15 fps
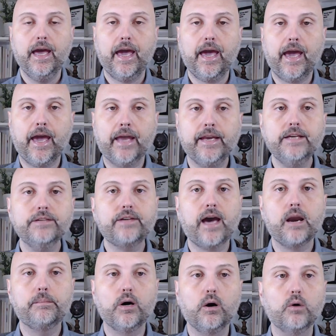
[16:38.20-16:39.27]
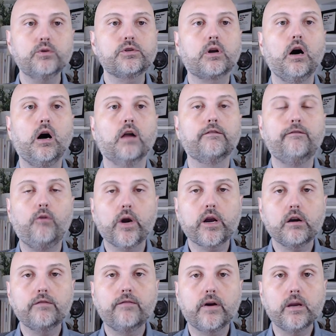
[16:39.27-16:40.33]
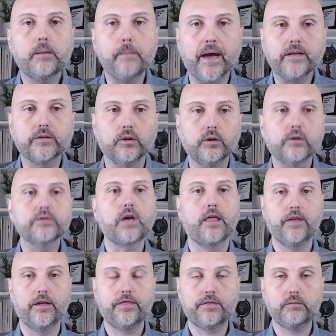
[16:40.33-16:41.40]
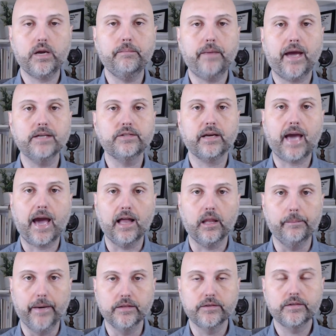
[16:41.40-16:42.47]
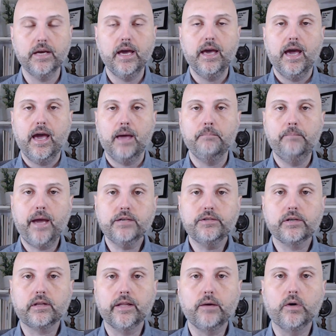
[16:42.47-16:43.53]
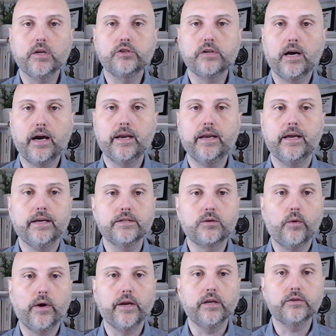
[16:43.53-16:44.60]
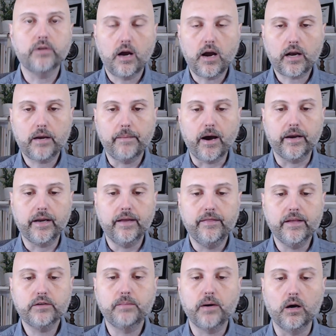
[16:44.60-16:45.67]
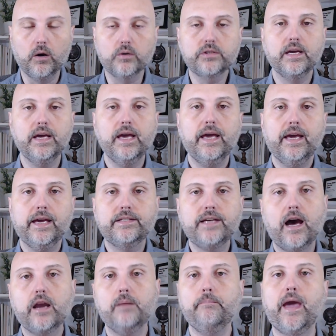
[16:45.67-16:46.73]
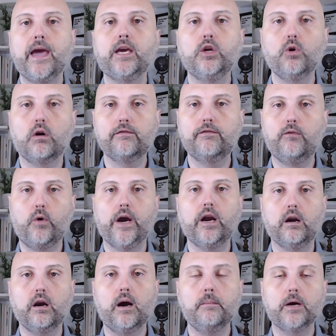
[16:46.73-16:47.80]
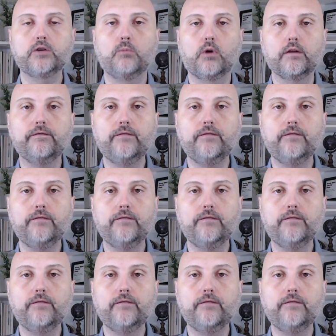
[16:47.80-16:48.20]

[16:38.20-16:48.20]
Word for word: And he's got a post called Foyer Fundamentals The Three Basic Elements. And basically, what John is going to talk about in this post is how to make your foyer a much more